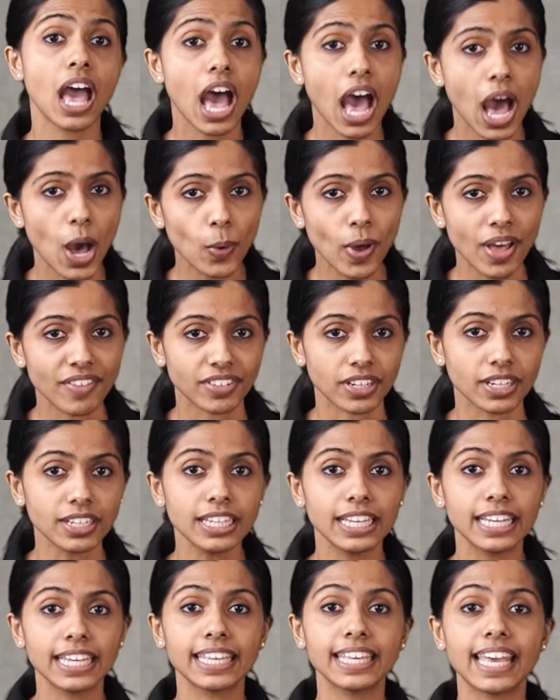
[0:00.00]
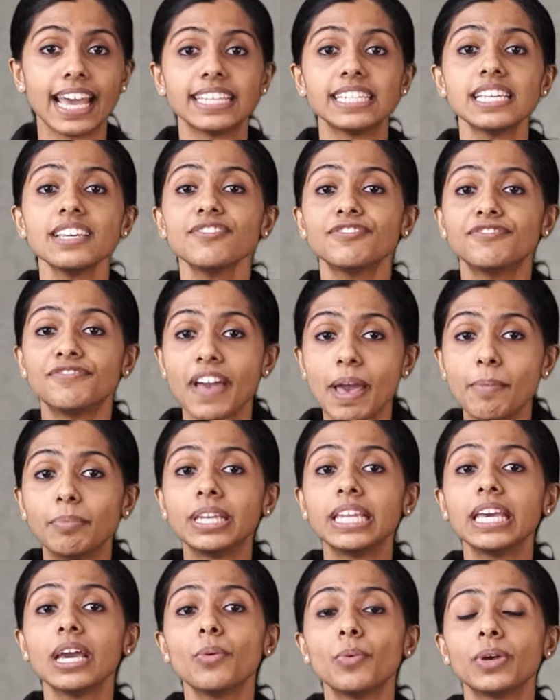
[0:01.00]
However, getting
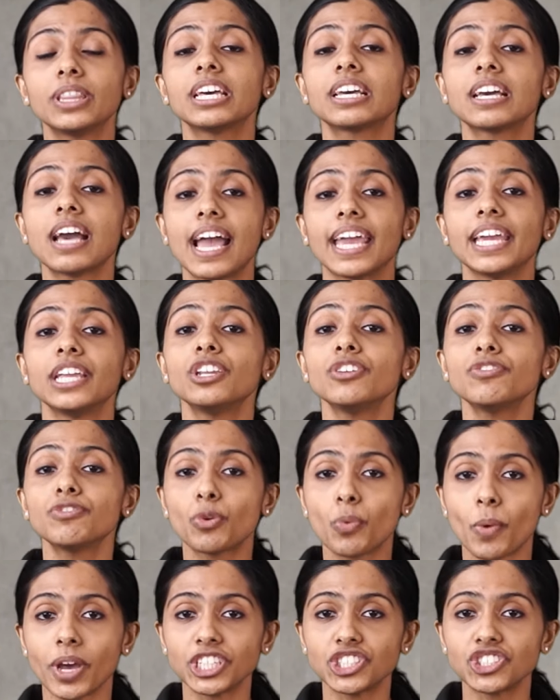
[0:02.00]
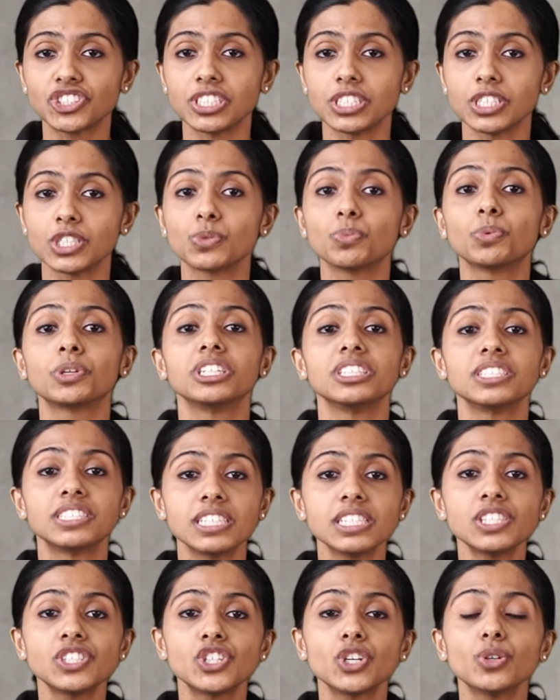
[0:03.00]
familiar with the kind of questions would
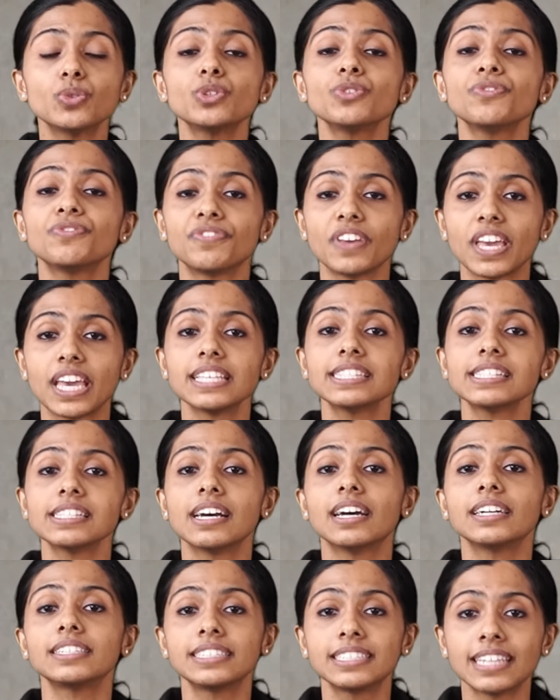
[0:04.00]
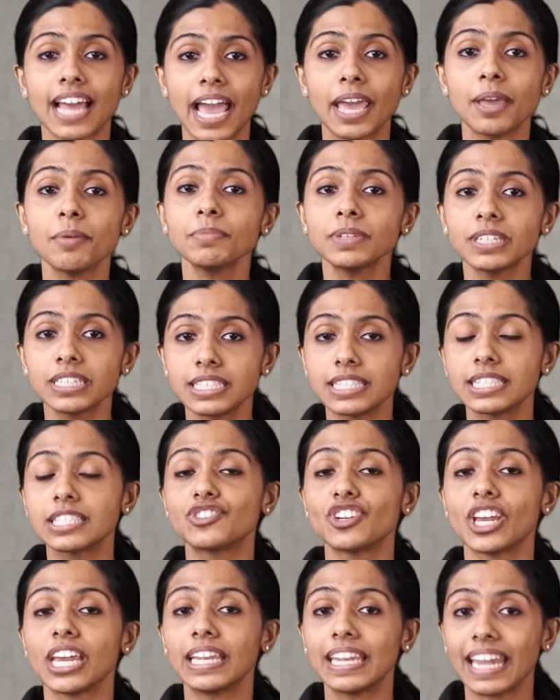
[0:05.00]
assist you to face a
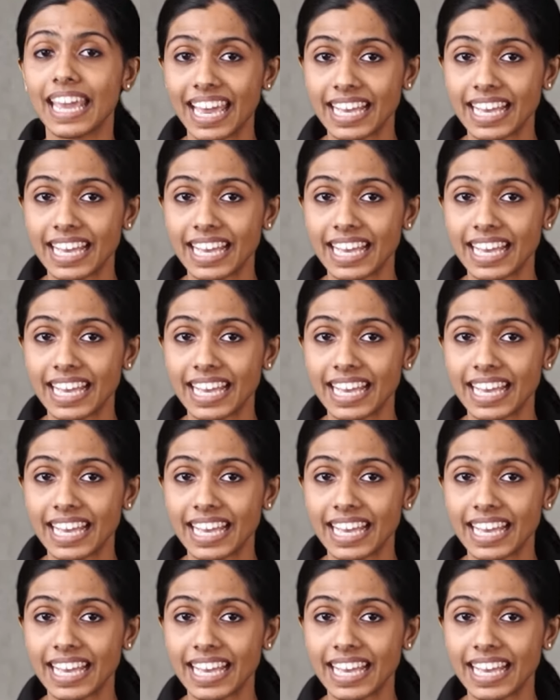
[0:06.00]
time-constrained